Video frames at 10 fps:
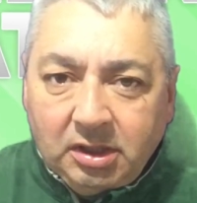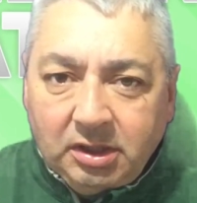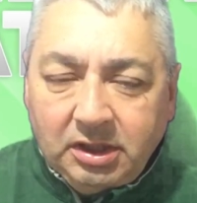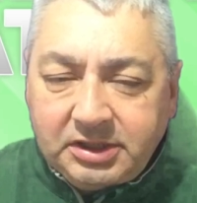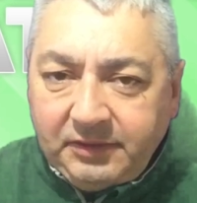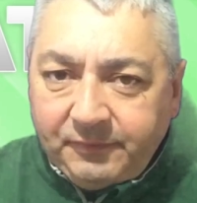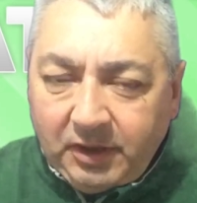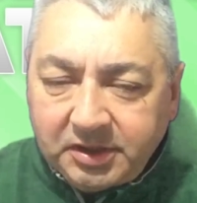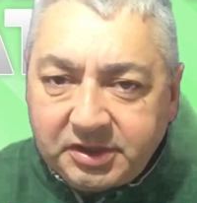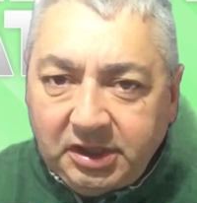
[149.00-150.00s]
Is he
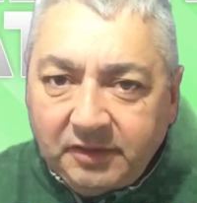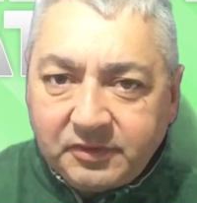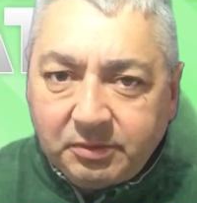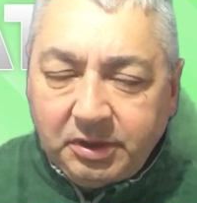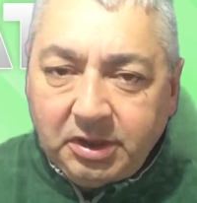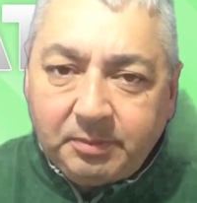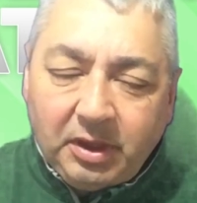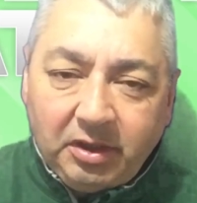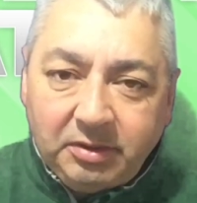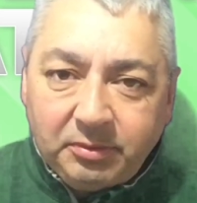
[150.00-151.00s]
fast enough to win a
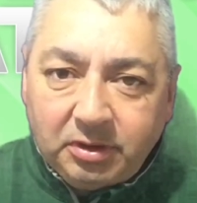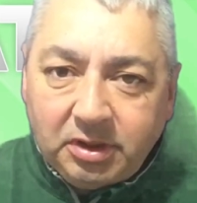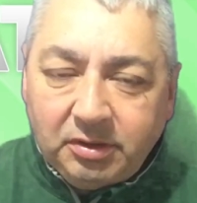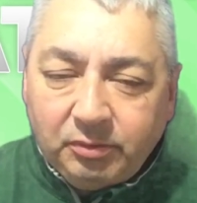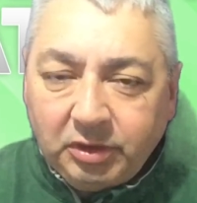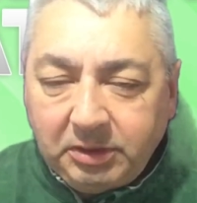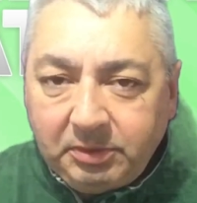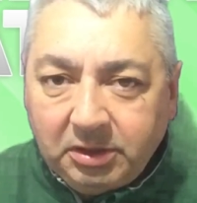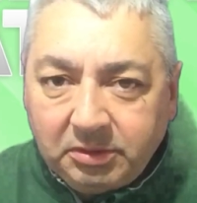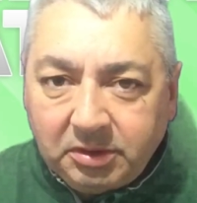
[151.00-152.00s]
Ballymore? Will he
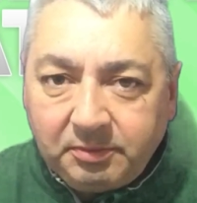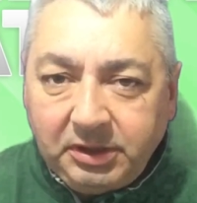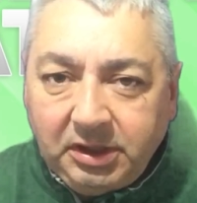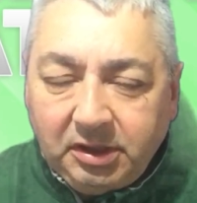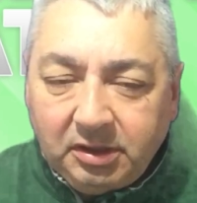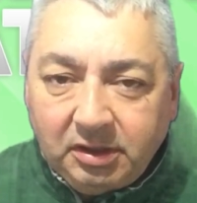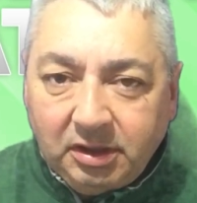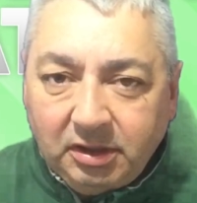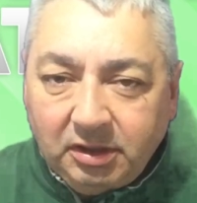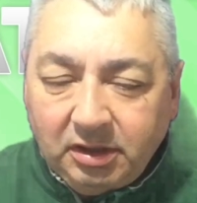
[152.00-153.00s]
be able to beat,
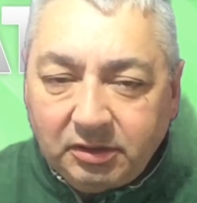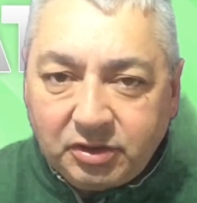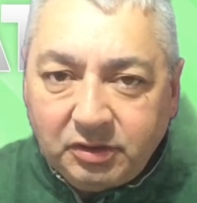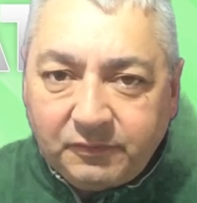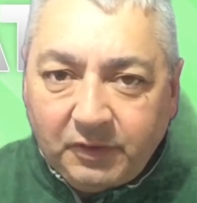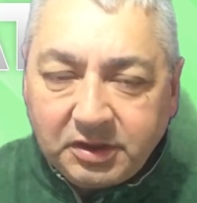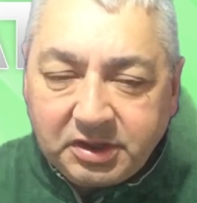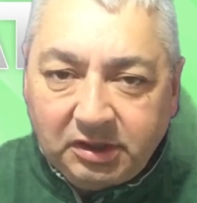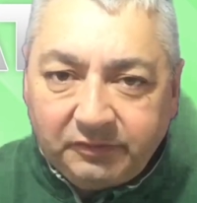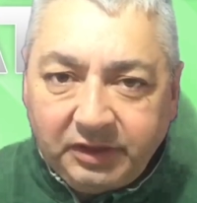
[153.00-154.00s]
should
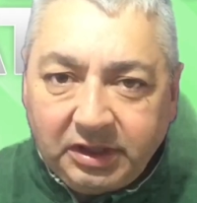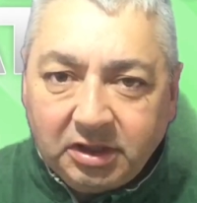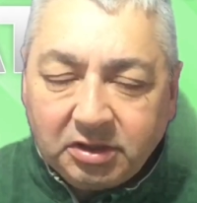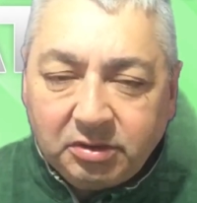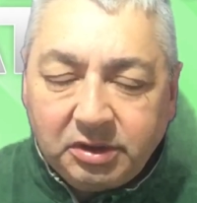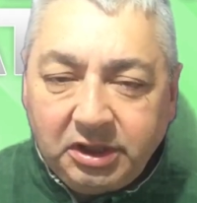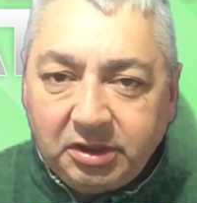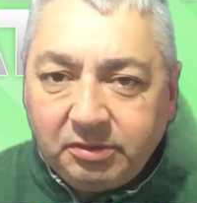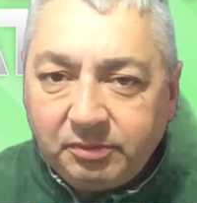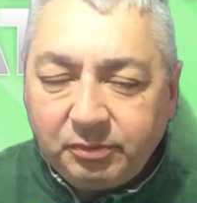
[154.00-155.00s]
Facile Vega go
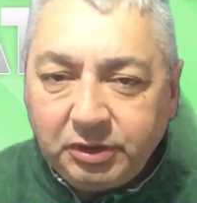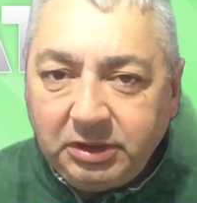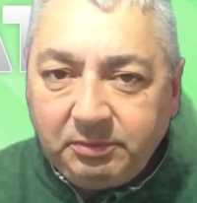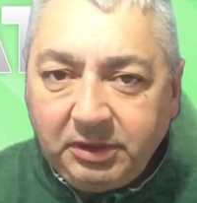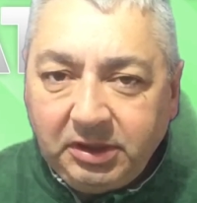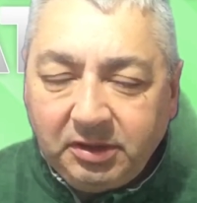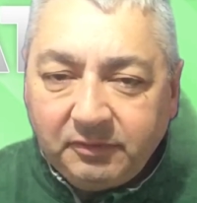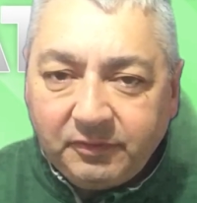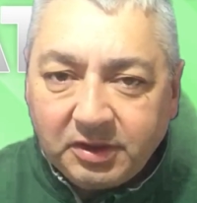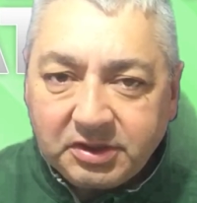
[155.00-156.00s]
here, would he beat
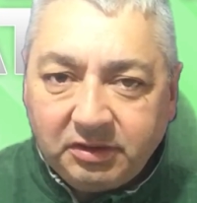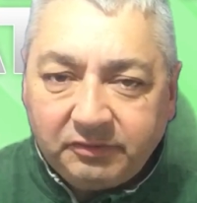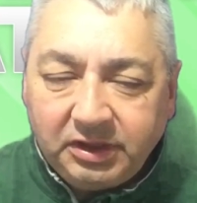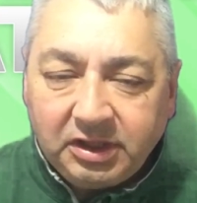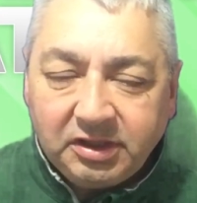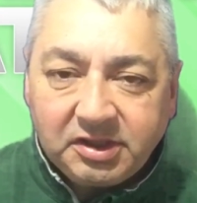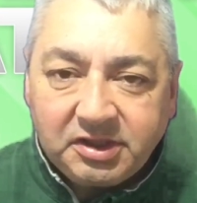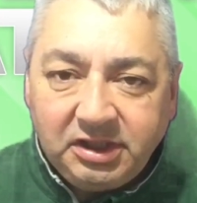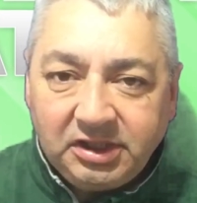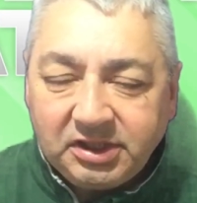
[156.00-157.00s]
Facile Vega this
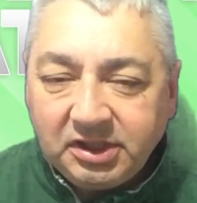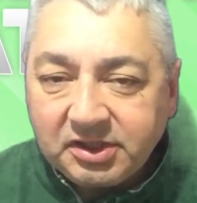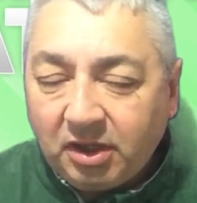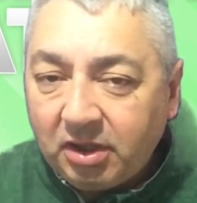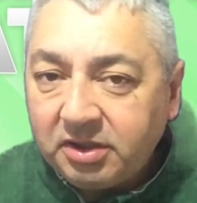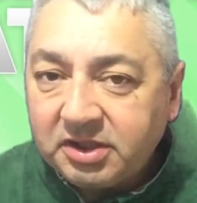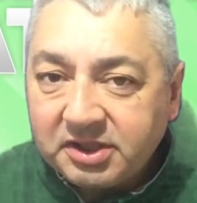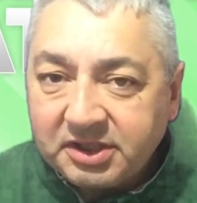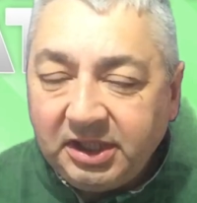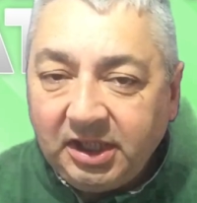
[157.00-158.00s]
season? It's hard to
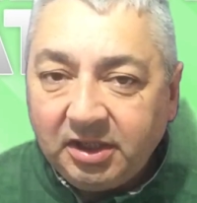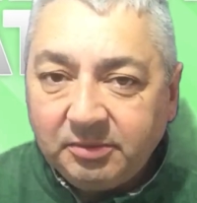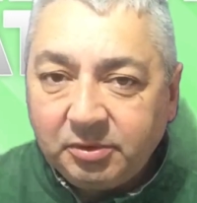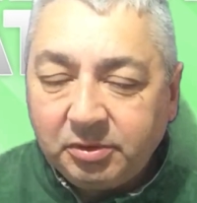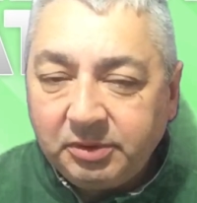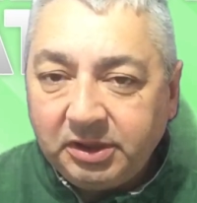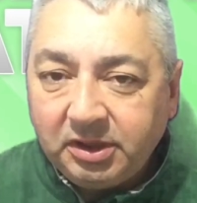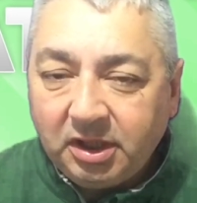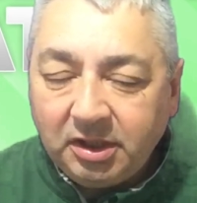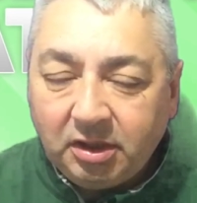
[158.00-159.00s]
say at the moment,
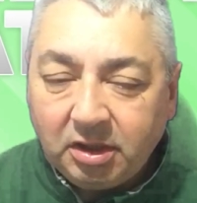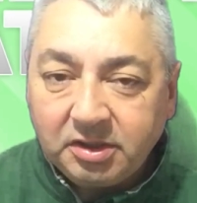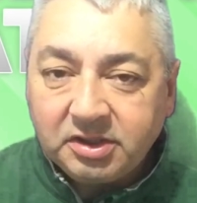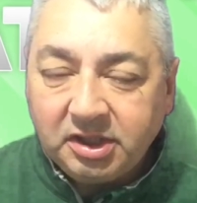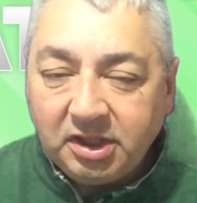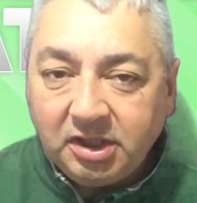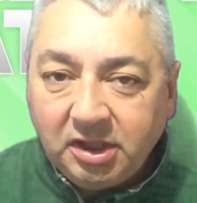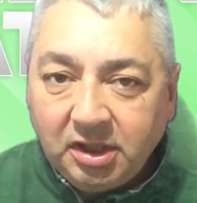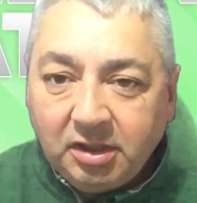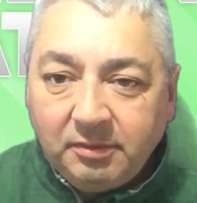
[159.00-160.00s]
and hard to
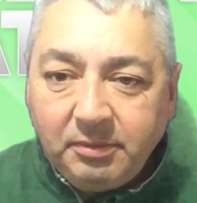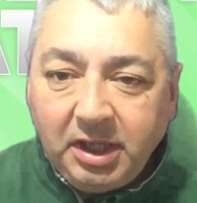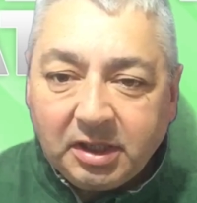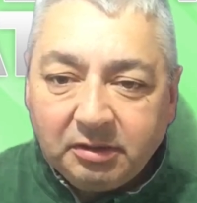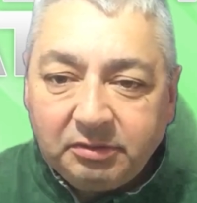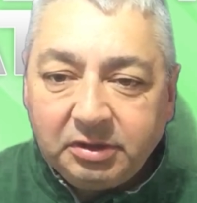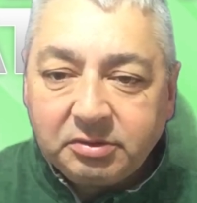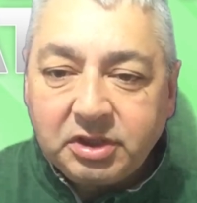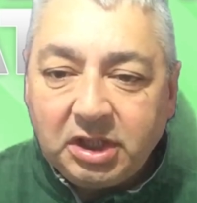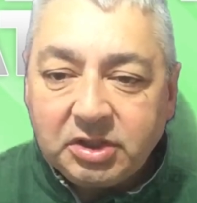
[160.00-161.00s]
make a real
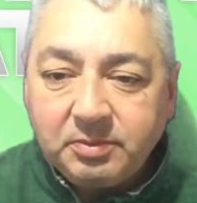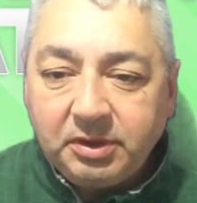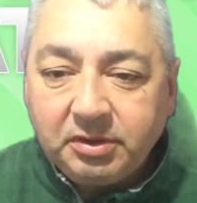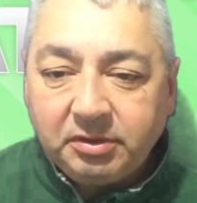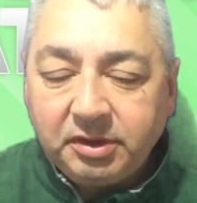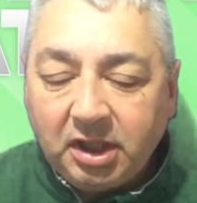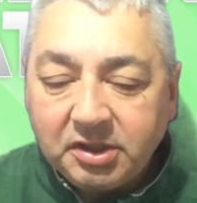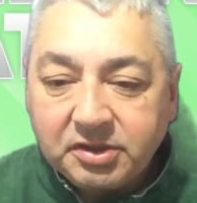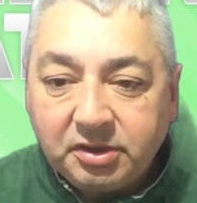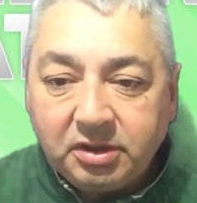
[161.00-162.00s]
judgment on that
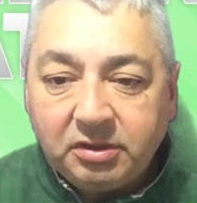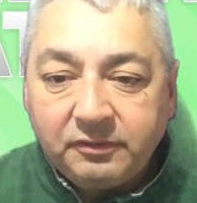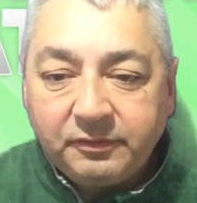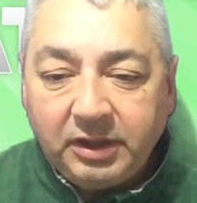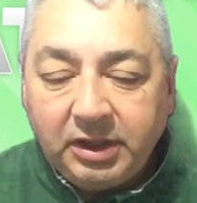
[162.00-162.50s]
sort of